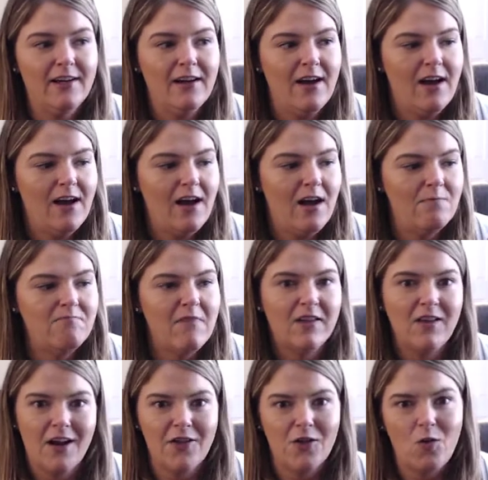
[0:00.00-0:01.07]
a
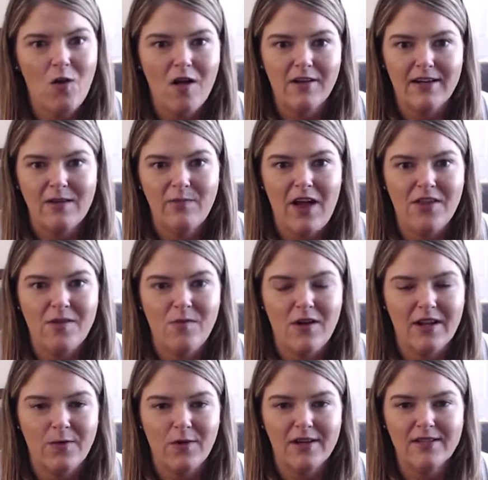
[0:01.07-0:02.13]
lot of the quality at Bath &
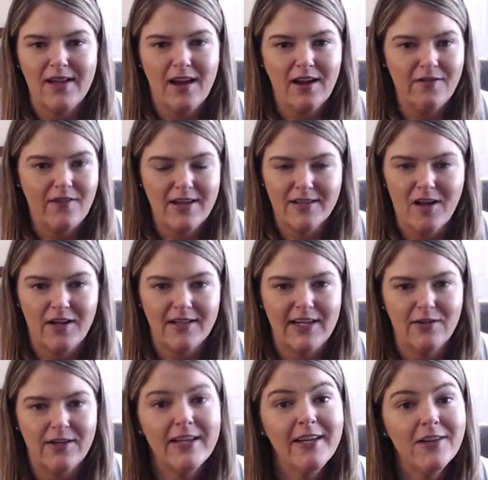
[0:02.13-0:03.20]
Body Works kind of has gone
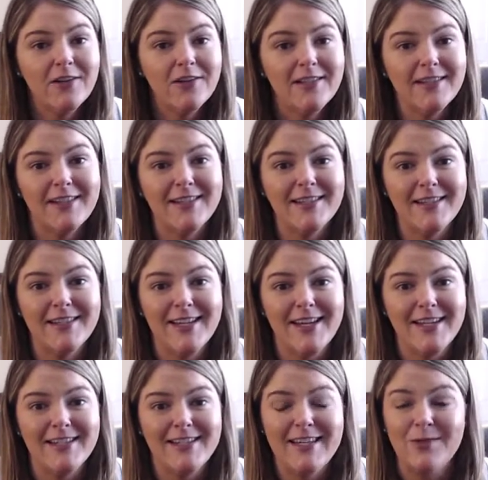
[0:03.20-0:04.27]
downhill since the
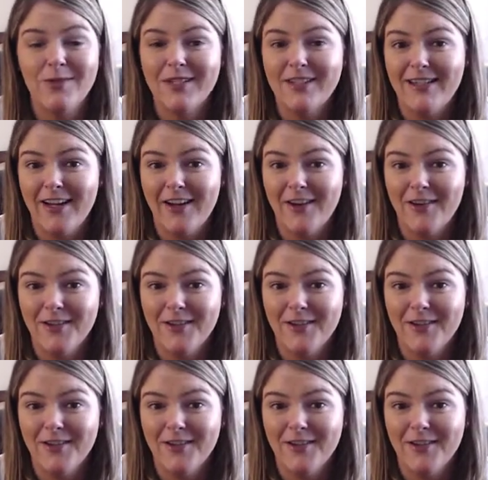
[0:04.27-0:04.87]
days he was there.